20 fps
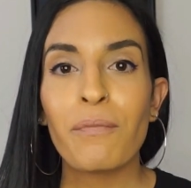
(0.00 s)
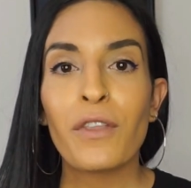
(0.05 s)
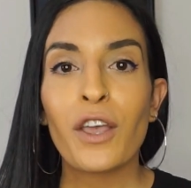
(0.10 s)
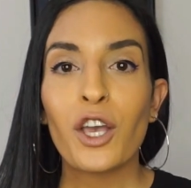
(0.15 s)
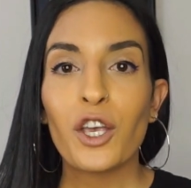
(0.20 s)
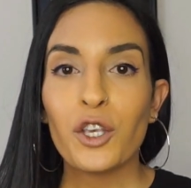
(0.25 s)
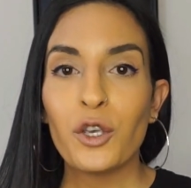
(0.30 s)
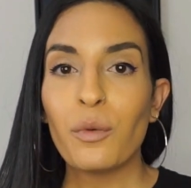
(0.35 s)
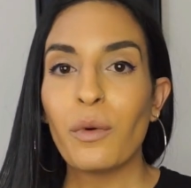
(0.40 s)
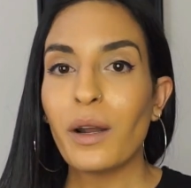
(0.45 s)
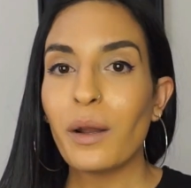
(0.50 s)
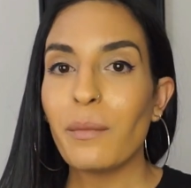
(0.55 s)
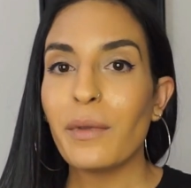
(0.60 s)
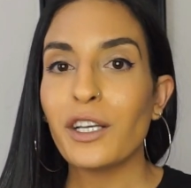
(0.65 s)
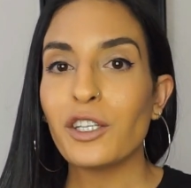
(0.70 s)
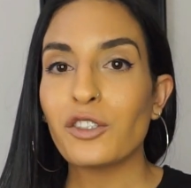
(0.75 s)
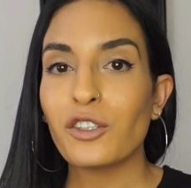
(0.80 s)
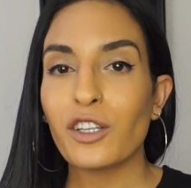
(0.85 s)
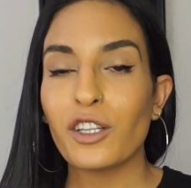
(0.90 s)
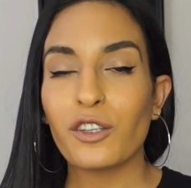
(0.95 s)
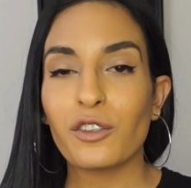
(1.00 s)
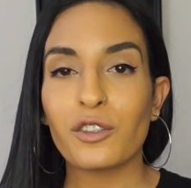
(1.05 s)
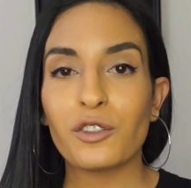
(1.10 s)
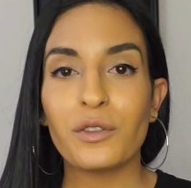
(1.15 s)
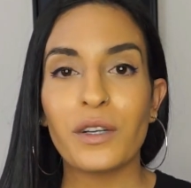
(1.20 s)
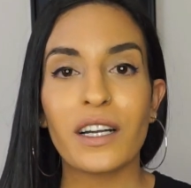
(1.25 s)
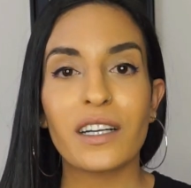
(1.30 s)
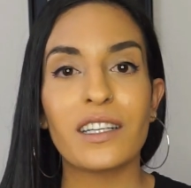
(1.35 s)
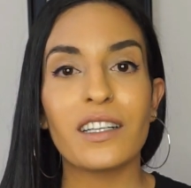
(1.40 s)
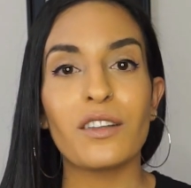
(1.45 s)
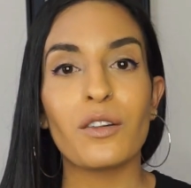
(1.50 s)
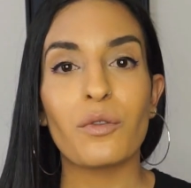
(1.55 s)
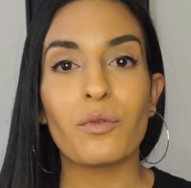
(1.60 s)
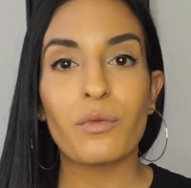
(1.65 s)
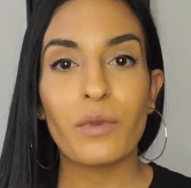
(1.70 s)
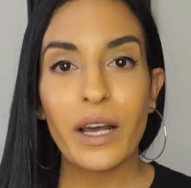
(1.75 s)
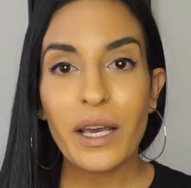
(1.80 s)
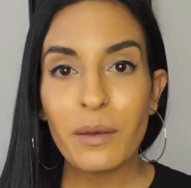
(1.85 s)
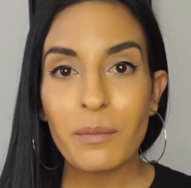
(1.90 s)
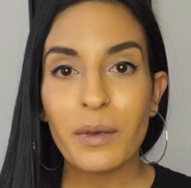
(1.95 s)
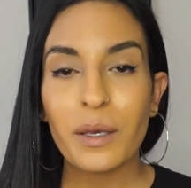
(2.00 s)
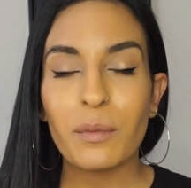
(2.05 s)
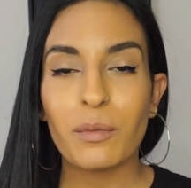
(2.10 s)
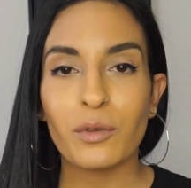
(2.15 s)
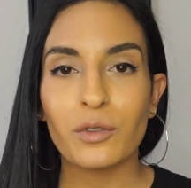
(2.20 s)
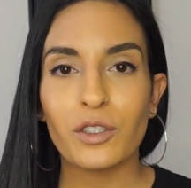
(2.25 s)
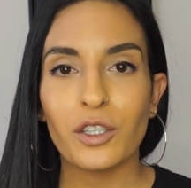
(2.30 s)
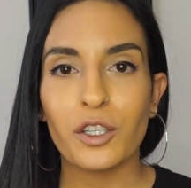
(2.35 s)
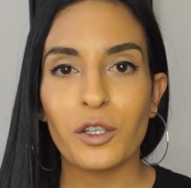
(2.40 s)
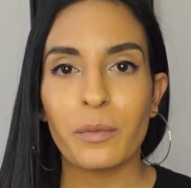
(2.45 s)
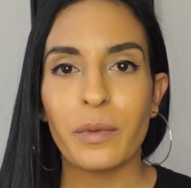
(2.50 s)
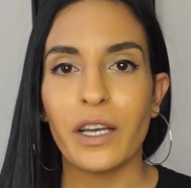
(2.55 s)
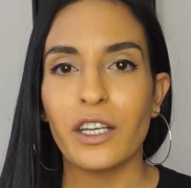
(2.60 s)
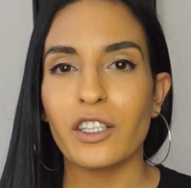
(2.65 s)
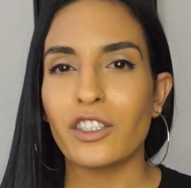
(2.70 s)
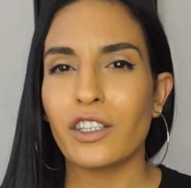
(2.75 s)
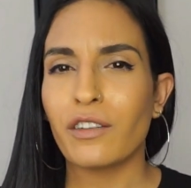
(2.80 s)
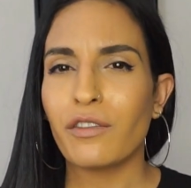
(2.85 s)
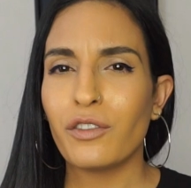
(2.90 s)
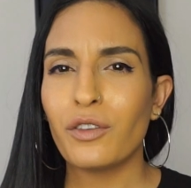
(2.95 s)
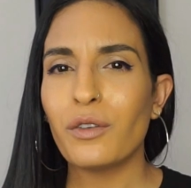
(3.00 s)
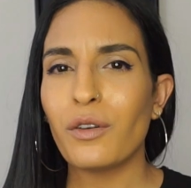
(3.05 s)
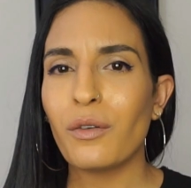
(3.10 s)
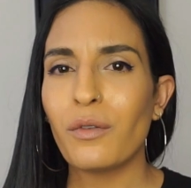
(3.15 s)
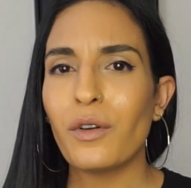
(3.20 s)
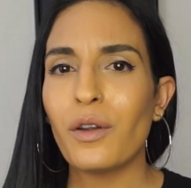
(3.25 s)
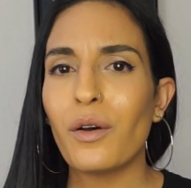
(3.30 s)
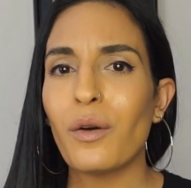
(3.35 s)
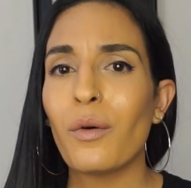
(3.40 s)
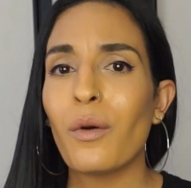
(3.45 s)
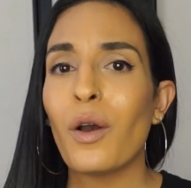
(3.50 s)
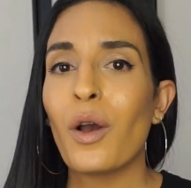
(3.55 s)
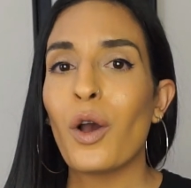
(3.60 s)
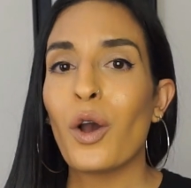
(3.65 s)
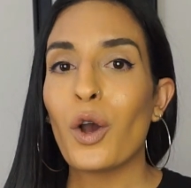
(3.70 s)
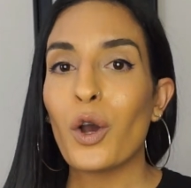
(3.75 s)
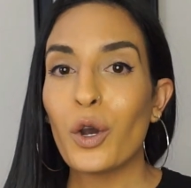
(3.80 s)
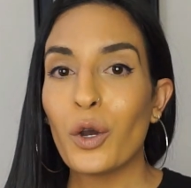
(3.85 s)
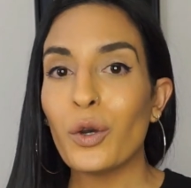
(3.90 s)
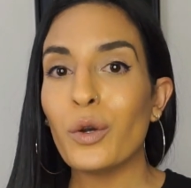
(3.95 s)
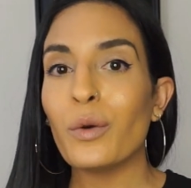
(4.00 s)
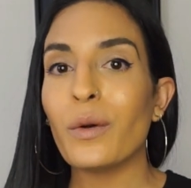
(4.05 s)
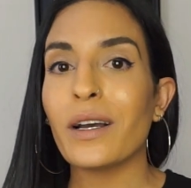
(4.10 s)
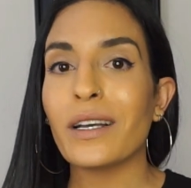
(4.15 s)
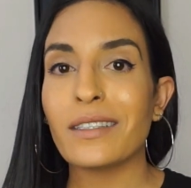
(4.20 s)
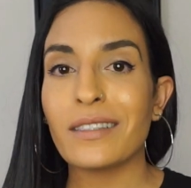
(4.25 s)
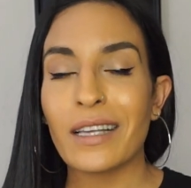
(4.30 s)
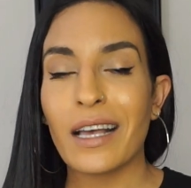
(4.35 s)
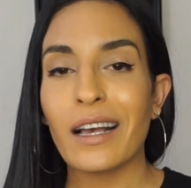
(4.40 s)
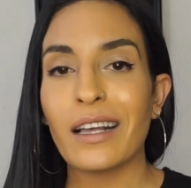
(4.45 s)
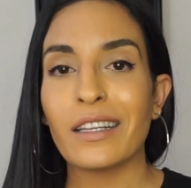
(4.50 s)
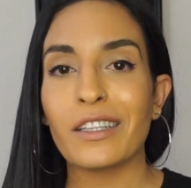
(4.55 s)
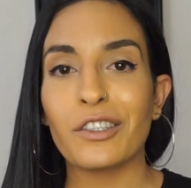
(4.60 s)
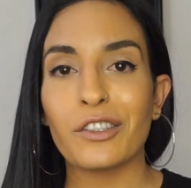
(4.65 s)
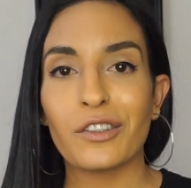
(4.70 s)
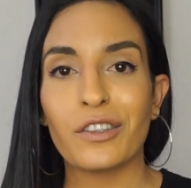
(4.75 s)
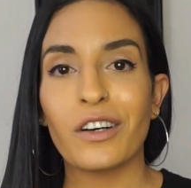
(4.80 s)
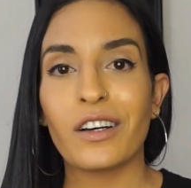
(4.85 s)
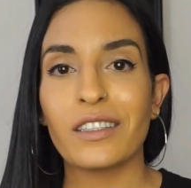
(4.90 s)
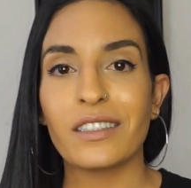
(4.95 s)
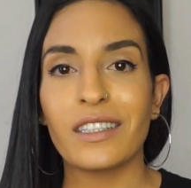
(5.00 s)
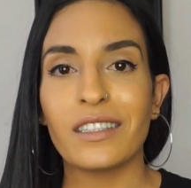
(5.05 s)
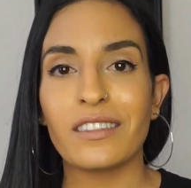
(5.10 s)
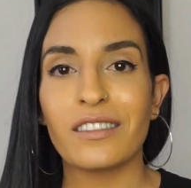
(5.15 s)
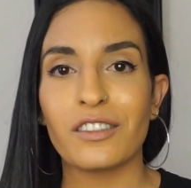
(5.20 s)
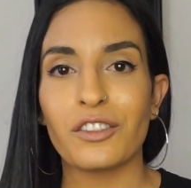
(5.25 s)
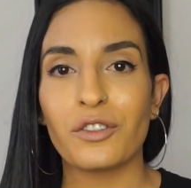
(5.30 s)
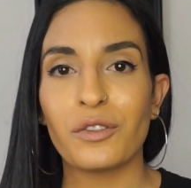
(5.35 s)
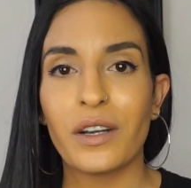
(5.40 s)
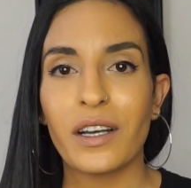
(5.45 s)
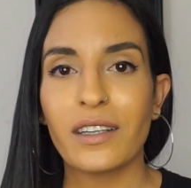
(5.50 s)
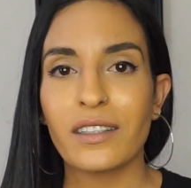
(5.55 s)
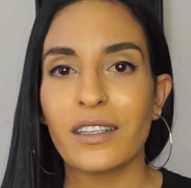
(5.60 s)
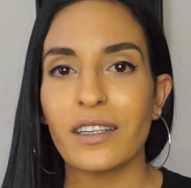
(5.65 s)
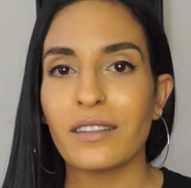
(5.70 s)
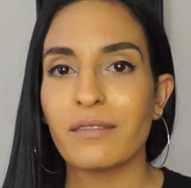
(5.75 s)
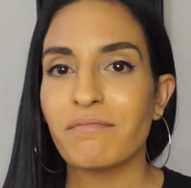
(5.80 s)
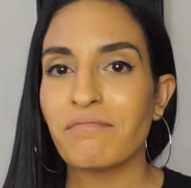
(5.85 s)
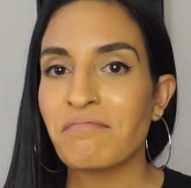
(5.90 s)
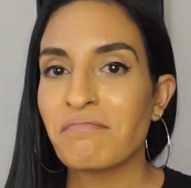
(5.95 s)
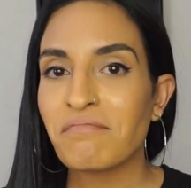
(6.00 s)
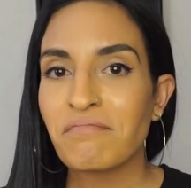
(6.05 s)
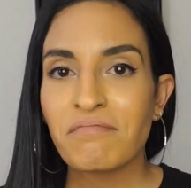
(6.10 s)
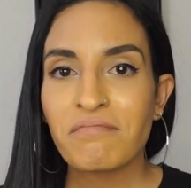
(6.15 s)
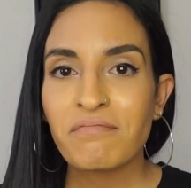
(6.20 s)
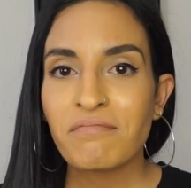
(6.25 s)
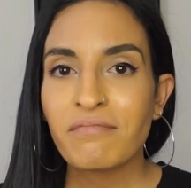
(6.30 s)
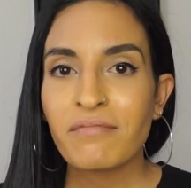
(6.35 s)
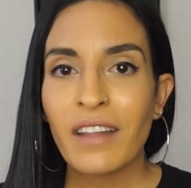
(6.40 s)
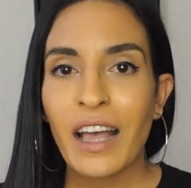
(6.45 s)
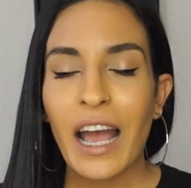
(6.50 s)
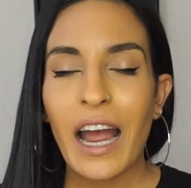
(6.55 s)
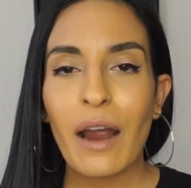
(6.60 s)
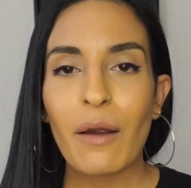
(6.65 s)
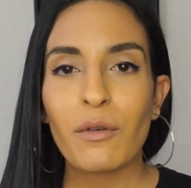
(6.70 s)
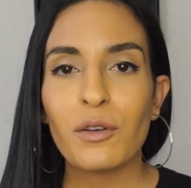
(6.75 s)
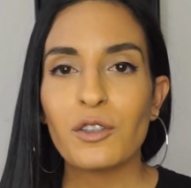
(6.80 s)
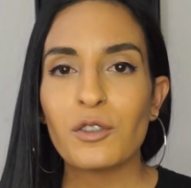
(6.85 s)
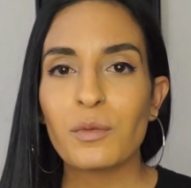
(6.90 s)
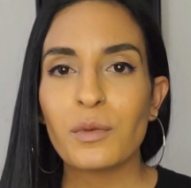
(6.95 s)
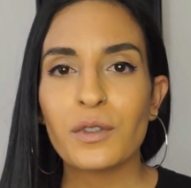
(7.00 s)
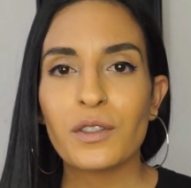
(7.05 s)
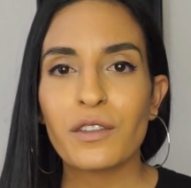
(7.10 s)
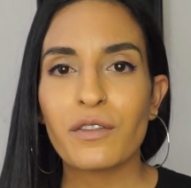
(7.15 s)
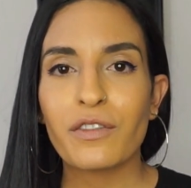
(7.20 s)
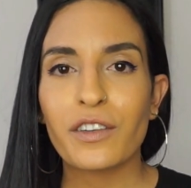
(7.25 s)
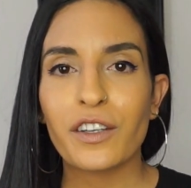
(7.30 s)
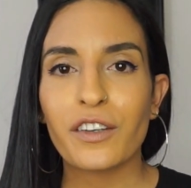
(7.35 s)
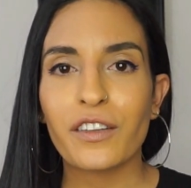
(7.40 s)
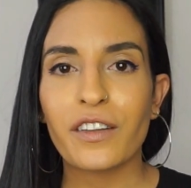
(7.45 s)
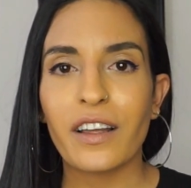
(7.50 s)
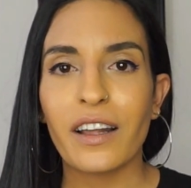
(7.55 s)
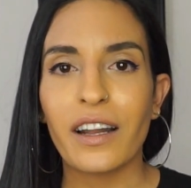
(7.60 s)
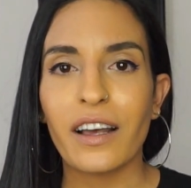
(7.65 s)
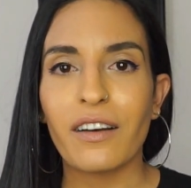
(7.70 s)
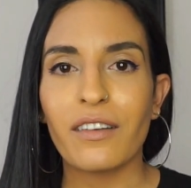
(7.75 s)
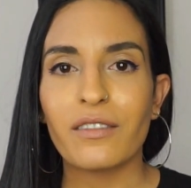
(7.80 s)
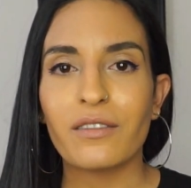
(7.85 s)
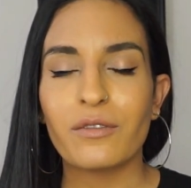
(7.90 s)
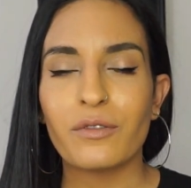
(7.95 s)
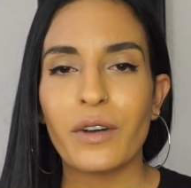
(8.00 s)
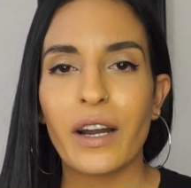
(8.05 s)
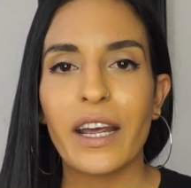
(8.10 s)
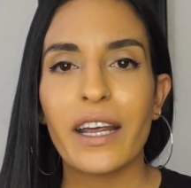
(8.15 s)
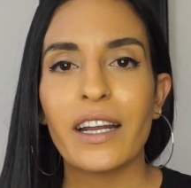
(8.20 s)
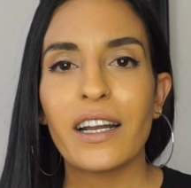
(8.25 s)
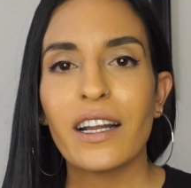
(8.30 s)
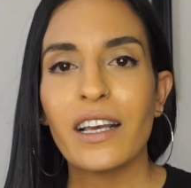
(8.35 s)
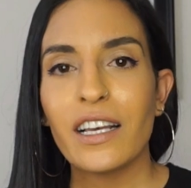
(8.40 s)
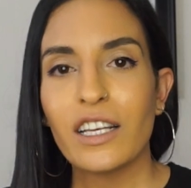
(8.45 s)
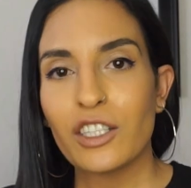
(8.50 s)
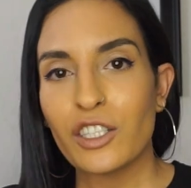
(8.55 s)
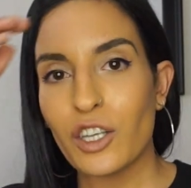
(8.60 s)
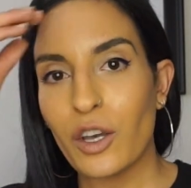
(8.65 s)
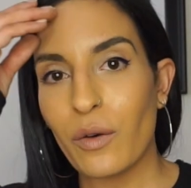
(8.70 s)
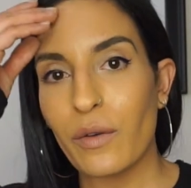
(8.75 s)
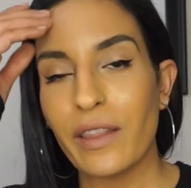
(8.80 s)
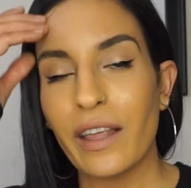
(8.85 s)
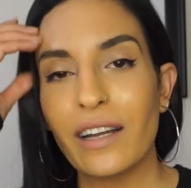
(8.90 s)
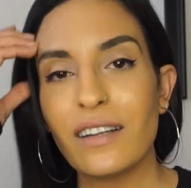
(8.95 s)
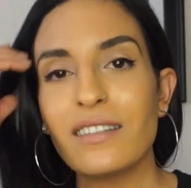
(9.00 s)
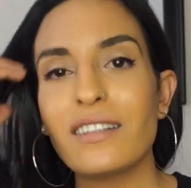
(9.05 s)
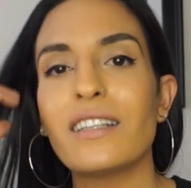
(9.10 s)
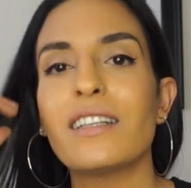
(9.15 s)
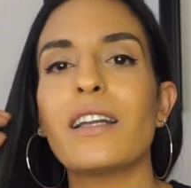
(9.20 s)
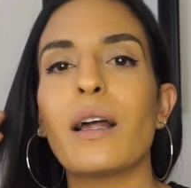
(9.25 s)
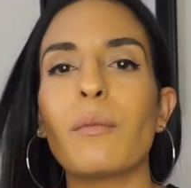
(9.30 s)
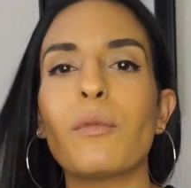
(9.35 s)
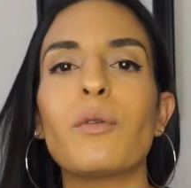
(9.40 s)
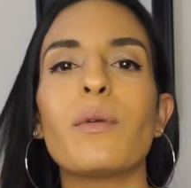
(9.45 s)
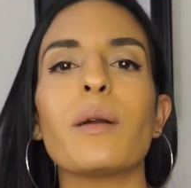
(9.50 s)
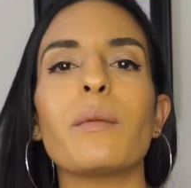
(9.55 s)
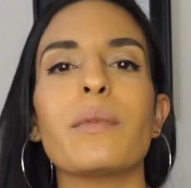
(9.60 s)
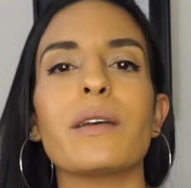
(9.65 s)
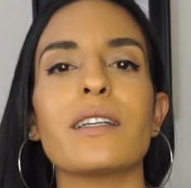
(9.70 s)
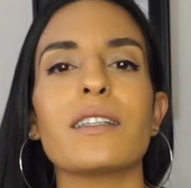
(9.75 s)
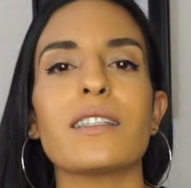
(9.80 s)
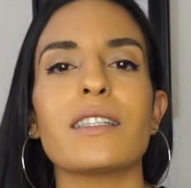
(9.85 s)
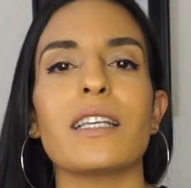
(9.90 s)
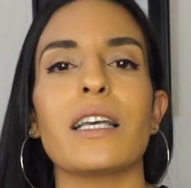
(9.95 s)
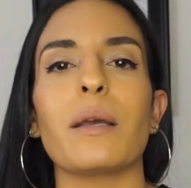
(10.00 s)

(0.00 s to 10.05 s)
You want to make sure that you're attracting the right people to your page. And if you don't know who exactly your content is attracting, how are you supposed to figure that out, right? So that is the number one biggest thing.